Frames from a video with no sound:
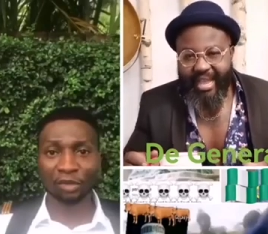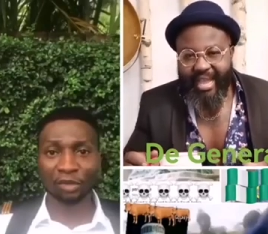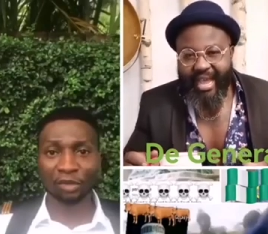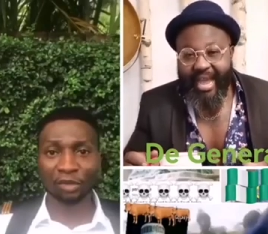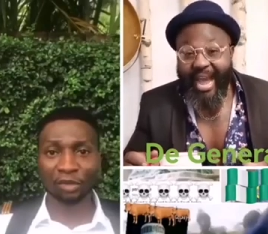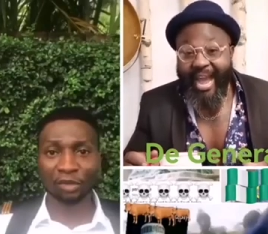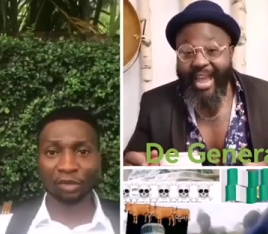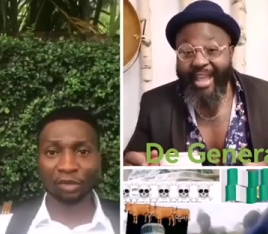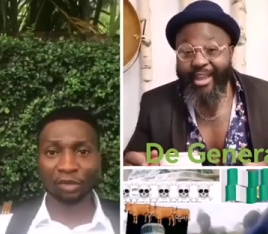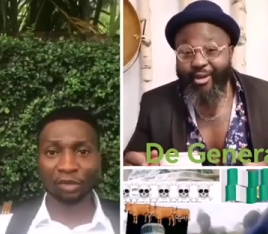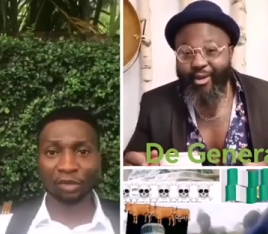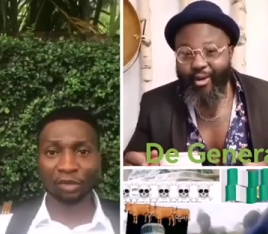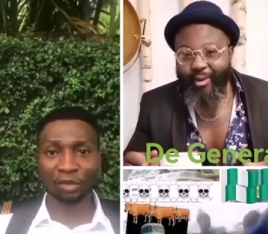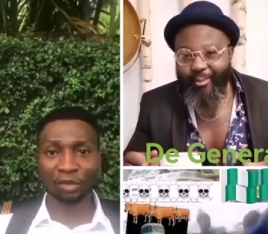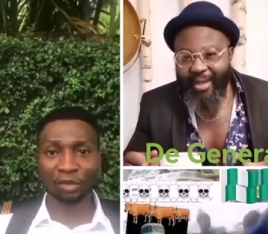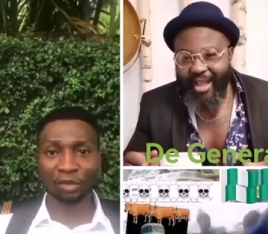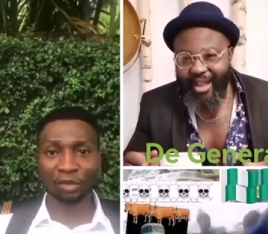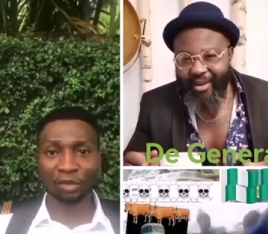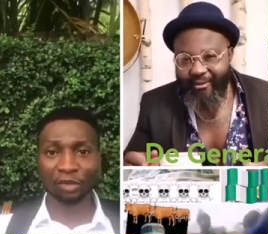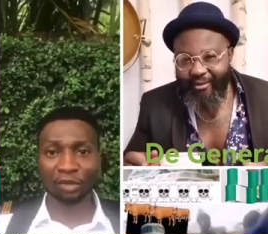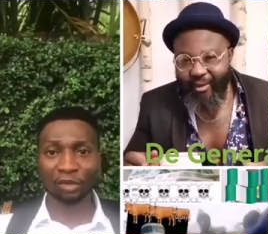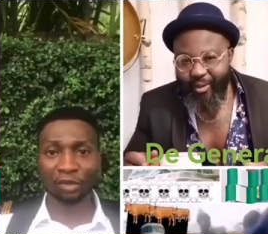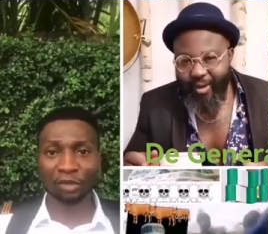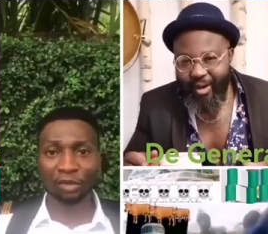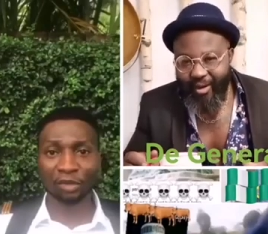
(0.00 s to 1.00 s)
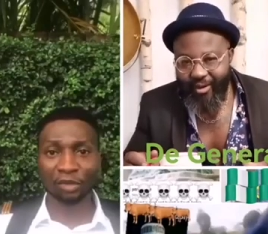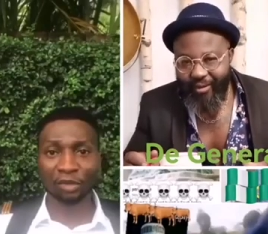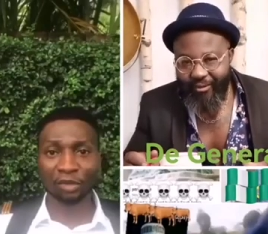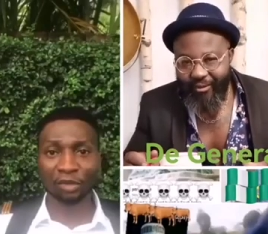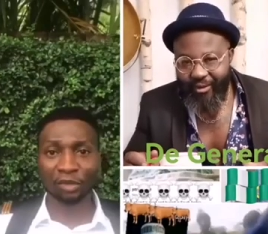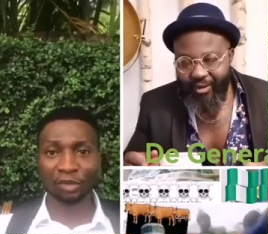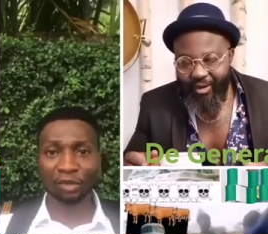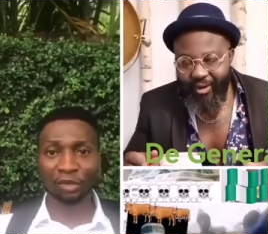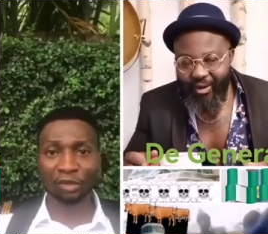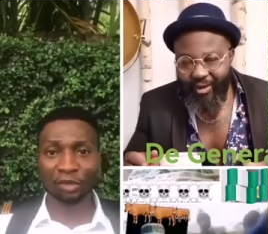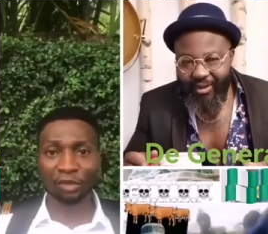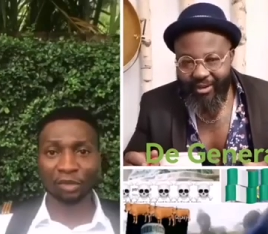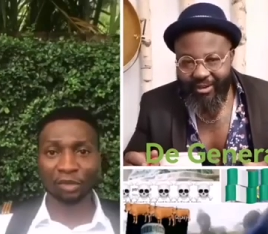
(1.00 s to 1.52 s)
Speaker 1: I hope every one of
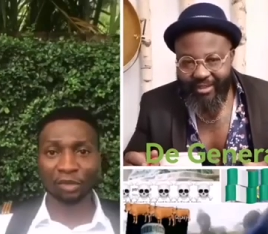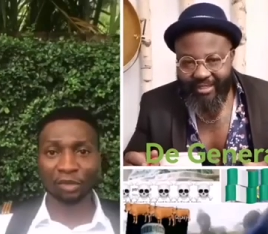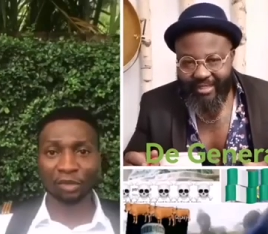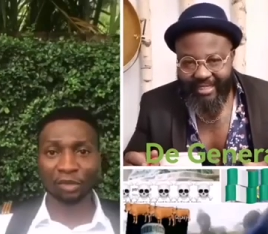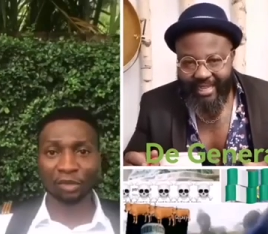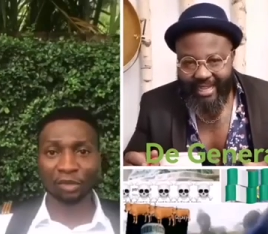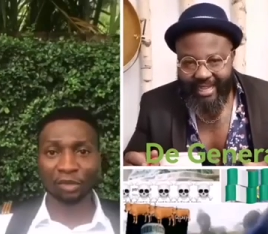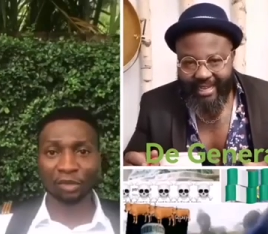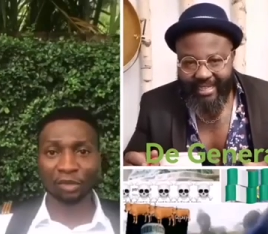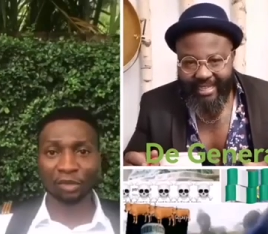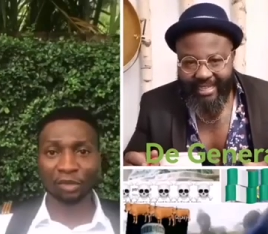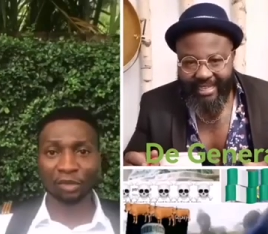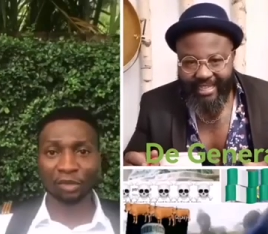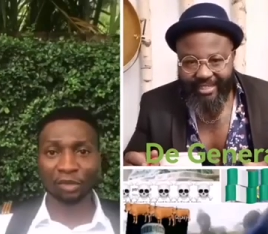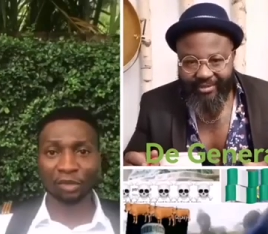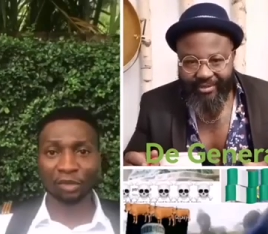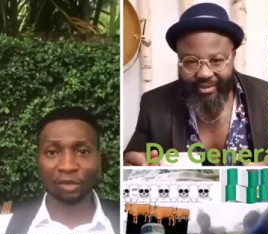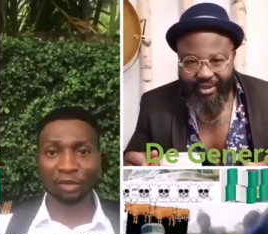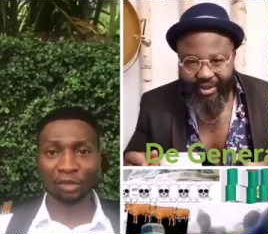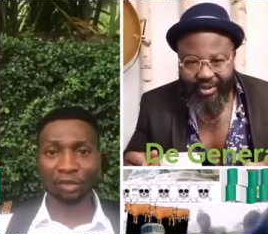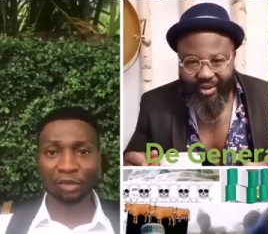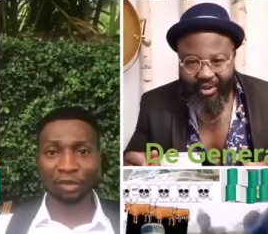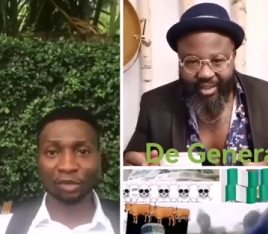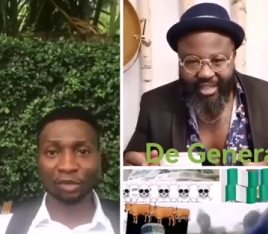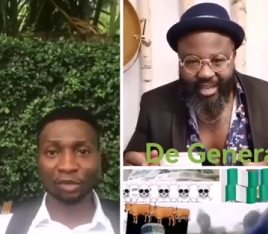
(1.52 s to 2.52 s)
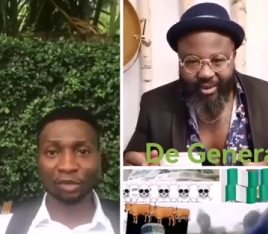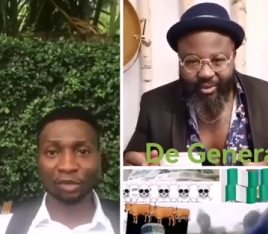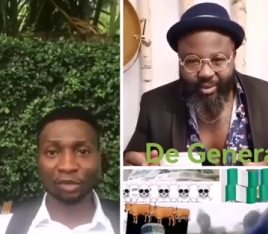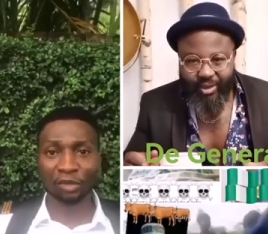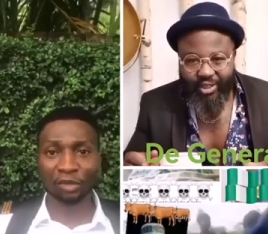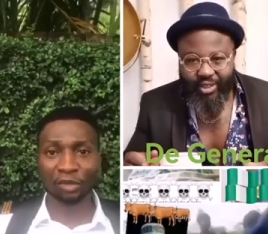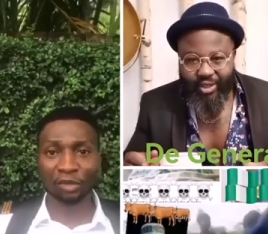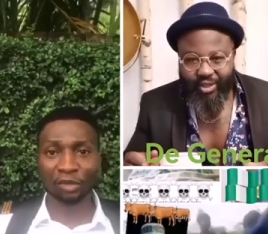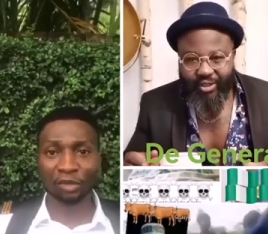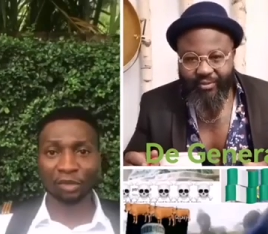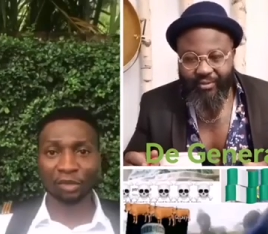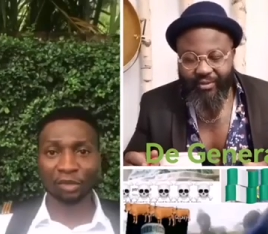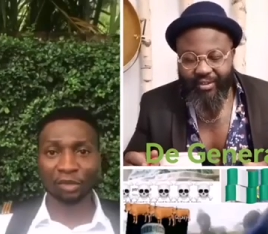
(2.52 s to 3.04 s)
you understand this video that we just